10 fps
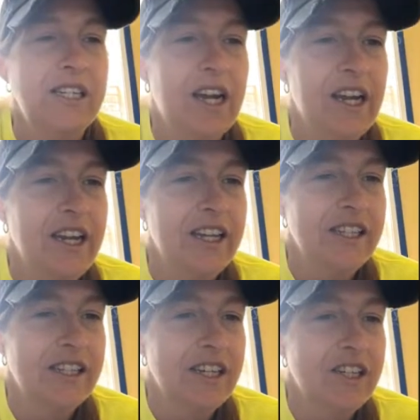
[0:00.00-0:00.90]

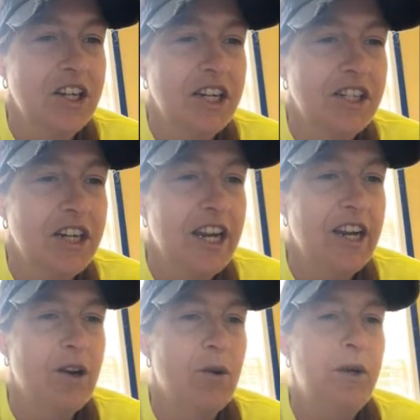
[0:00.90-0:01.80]
Diane said, Shay
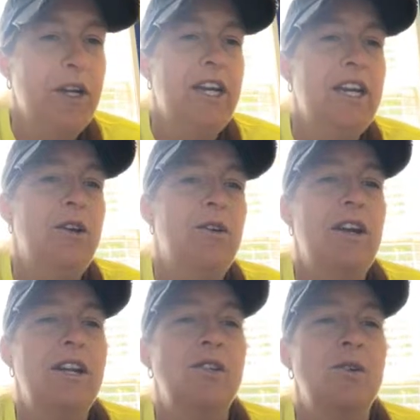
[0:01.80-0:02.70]
Shay, are we getting
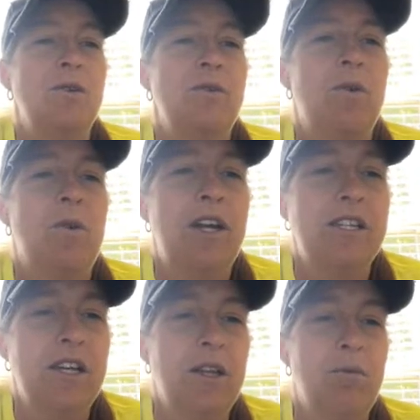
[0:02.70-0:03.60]
ready for
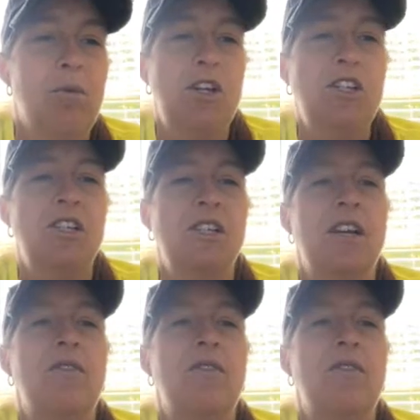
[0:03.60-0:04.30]
a celebration